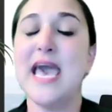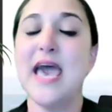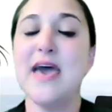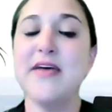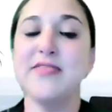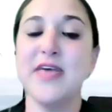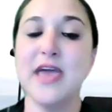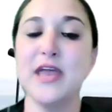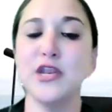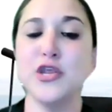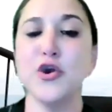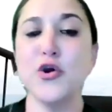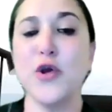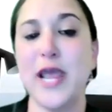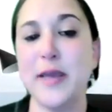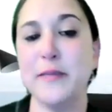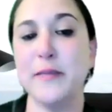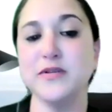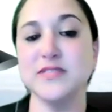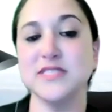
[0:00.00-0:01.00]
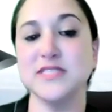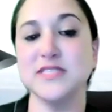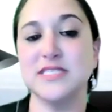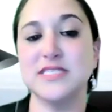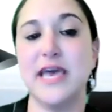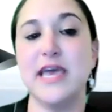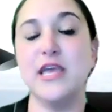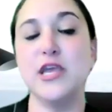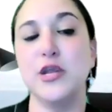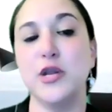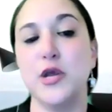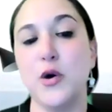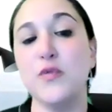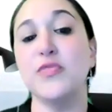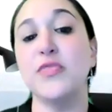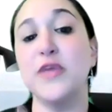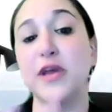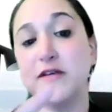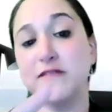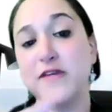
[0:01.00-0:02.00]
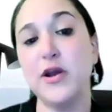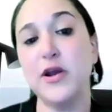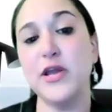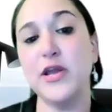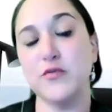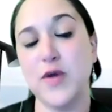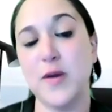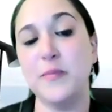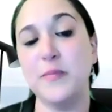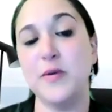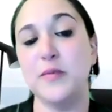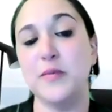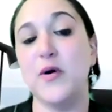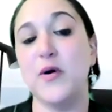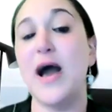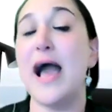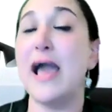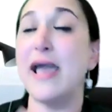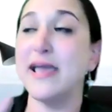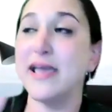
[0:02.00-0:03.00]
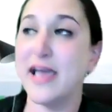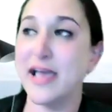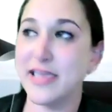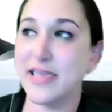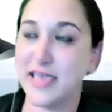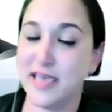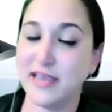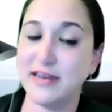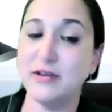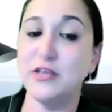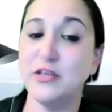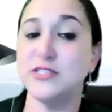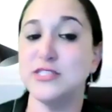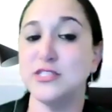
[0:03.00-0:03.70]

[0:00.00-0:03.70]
And then you're able to say, you know, they're very reputable. You